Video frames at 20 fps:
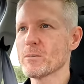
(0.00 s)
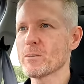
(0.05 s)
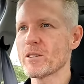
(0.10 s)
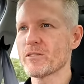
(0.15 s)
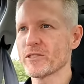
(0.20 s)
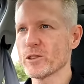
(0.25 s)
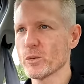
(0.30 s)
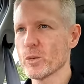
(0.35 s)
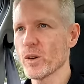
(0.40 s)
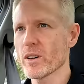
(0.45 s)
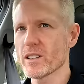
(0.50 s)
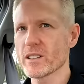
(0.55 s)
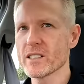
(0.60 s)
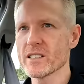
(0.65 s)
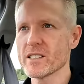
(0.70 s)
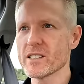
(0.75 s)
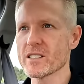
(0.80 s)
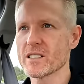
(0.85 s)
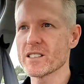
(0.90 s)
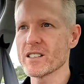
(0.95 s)
but for what it
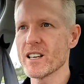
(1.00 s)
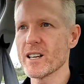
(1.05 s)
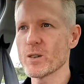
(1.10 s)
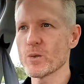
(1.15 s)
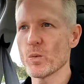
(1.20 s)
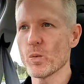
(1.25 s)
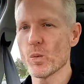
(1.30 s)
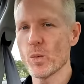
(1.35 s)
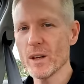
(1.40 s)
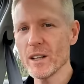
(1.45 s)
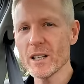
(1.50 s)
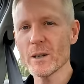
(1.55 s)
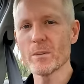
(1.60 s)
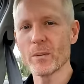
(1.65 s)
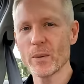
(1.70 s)
is, it will